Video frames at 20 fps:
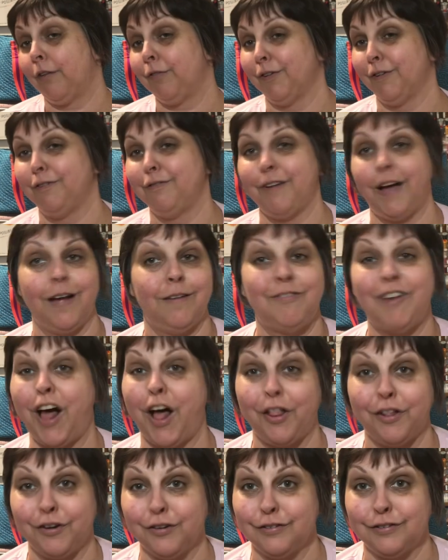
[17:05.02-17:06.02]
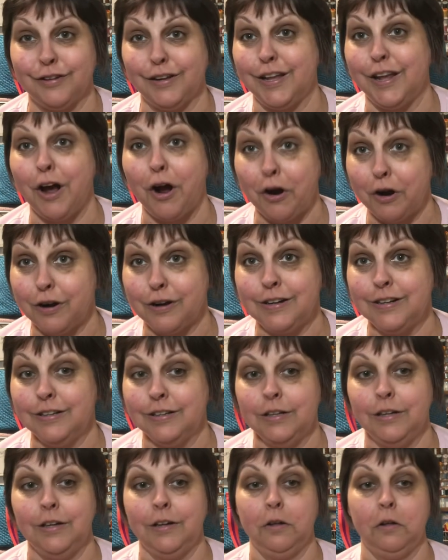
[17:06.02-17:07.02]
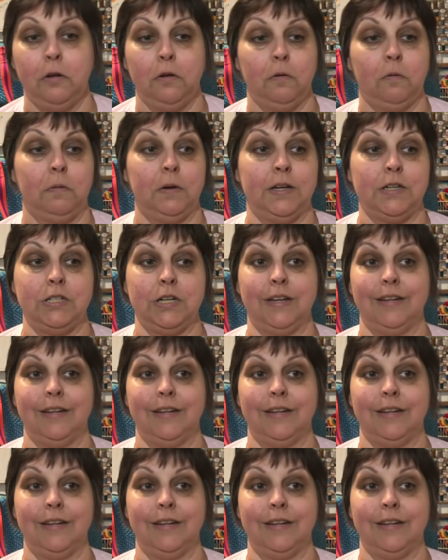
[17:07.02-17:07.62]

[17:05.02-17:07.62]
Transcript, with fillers: for $5 a yard, which